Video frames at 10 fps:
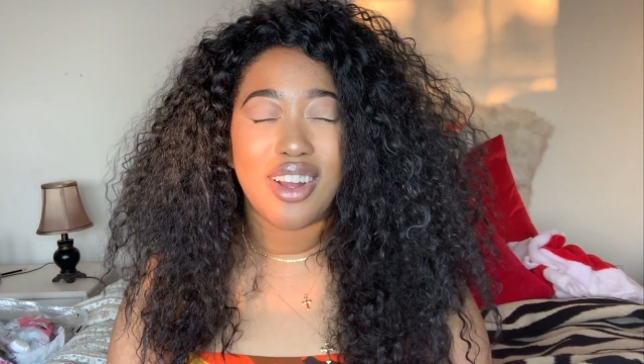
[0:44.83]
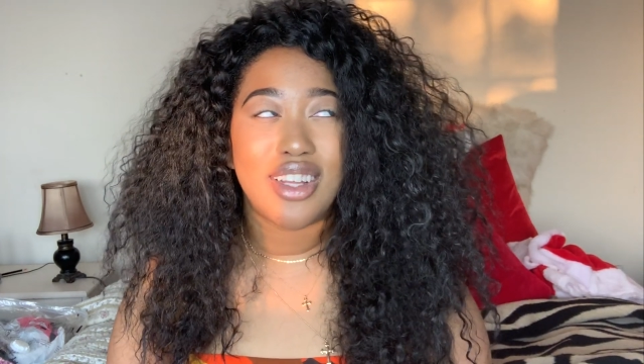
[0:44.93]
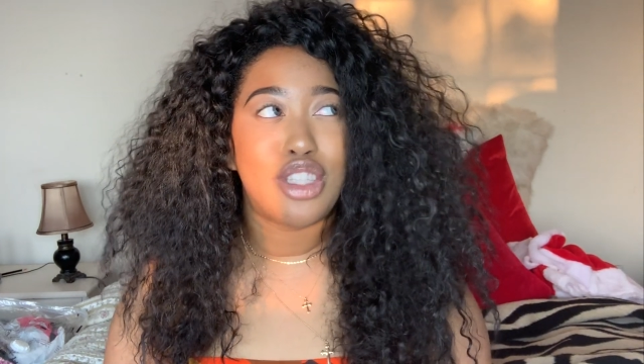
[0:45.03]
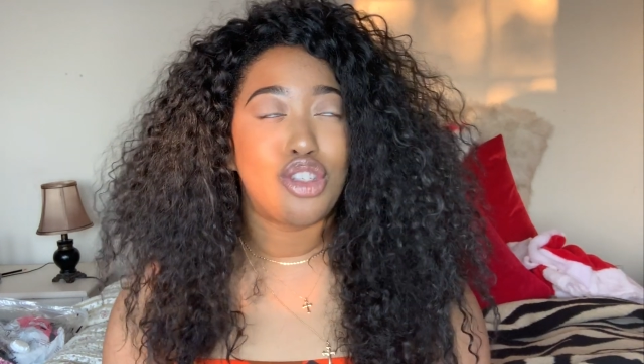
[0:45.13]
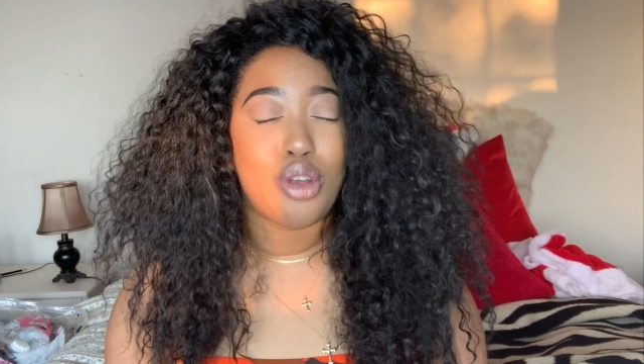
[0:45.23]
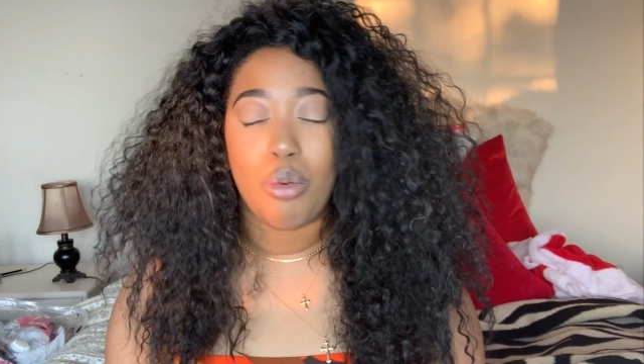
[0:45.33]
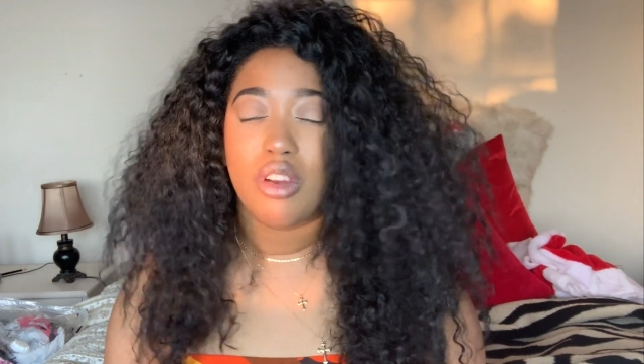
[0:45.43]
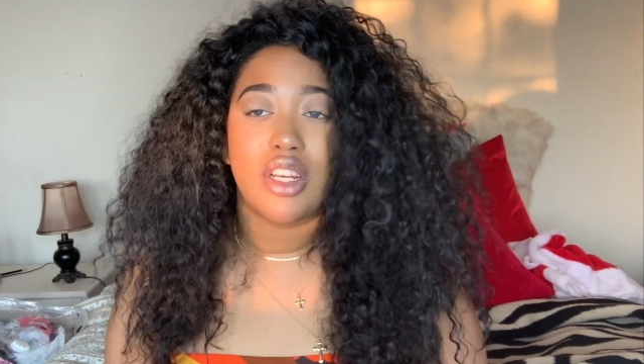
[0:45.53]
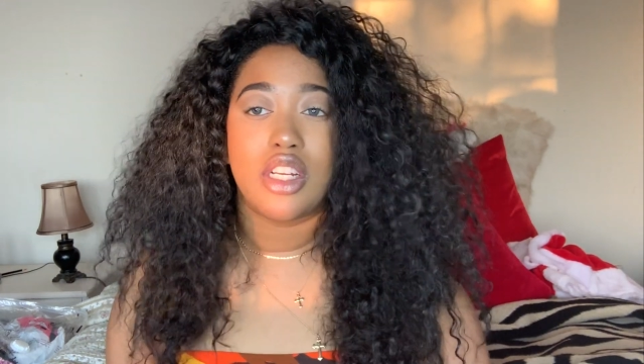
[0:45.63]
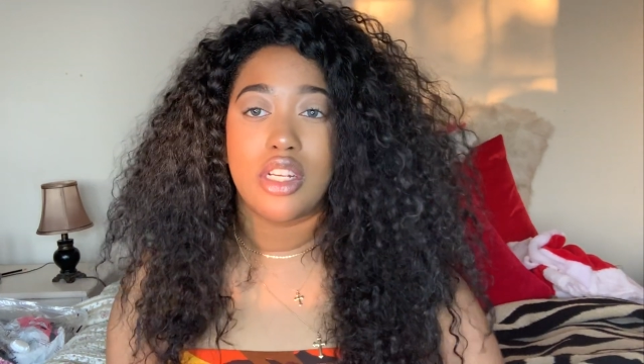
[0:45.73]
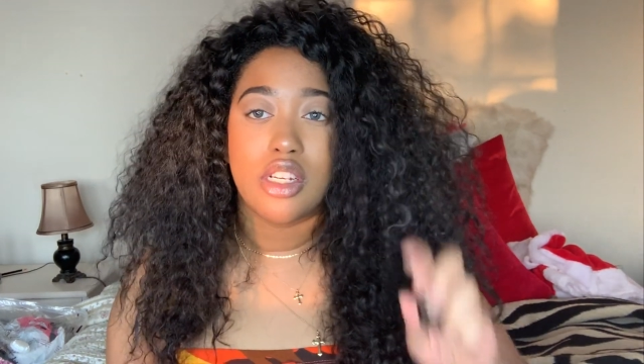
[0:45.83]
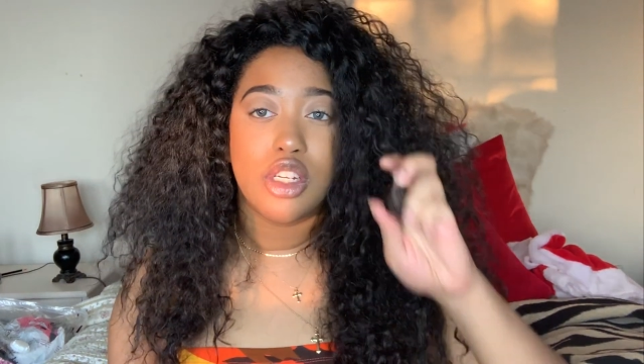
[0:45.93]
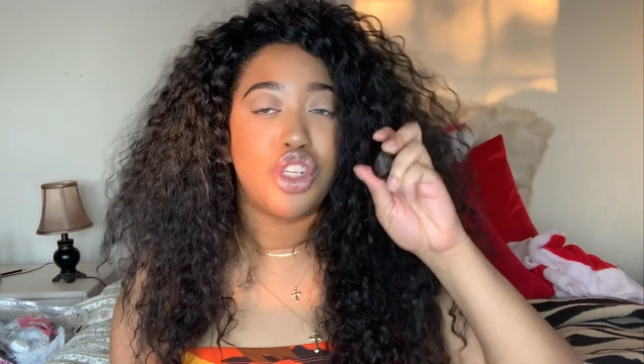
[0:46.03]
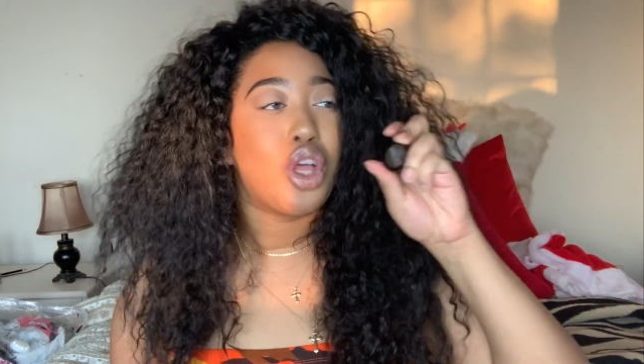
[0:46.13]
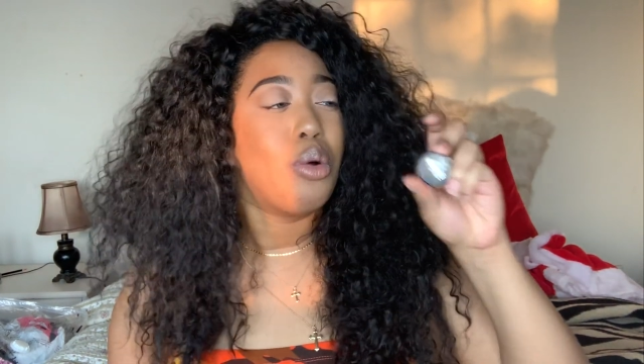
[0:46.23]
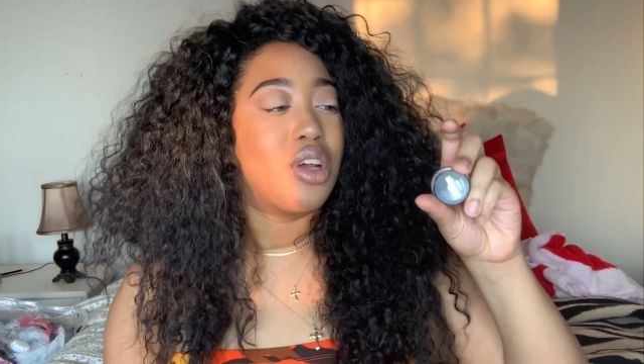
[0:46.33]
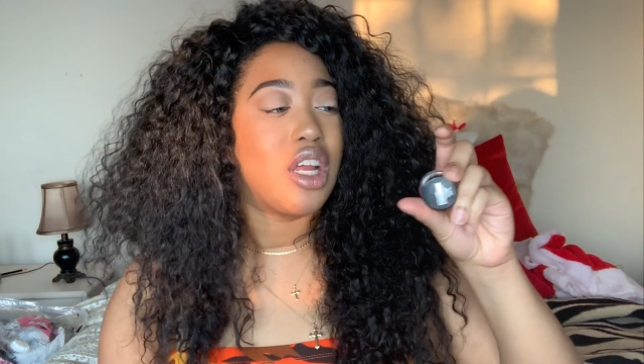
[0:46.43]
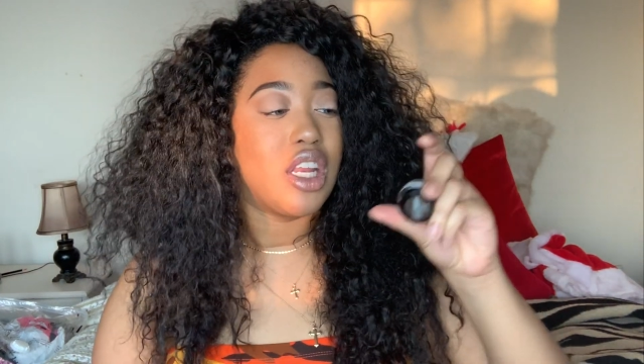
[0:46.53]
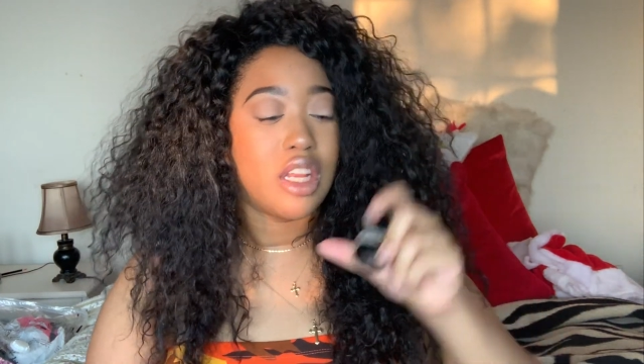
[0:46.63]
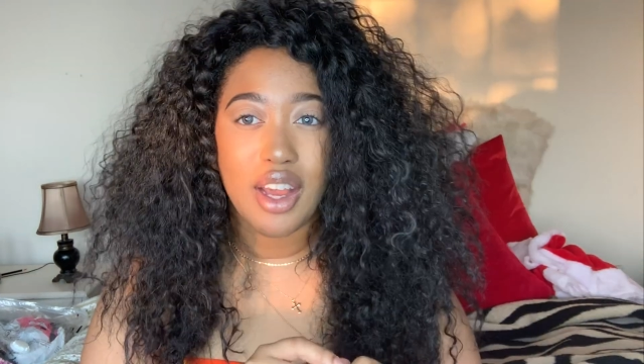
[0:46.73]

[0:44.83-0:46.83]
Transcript: It's so good, so good.